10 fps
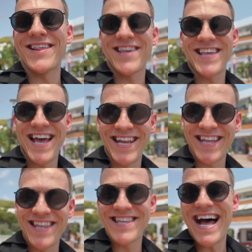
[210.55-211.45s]
as I said,
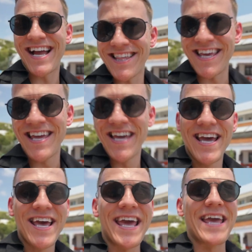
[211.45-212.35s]
in the taxi.
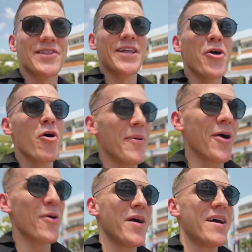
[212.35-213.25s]
It is now
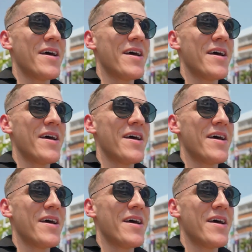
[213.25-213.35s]
about